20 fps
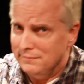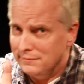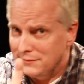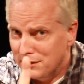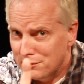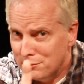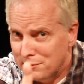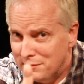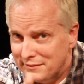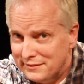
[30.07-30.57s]

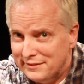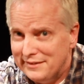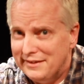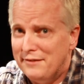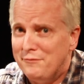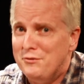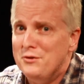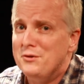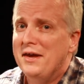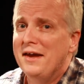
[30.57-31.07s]

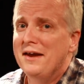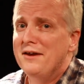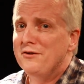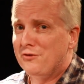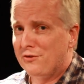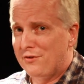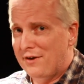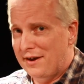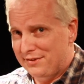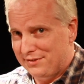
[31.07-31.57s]
If you
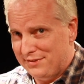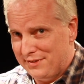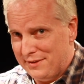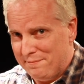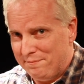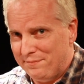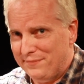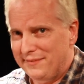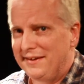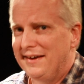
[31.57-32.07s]
can't trust
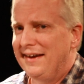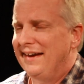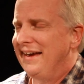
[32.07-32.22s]
them,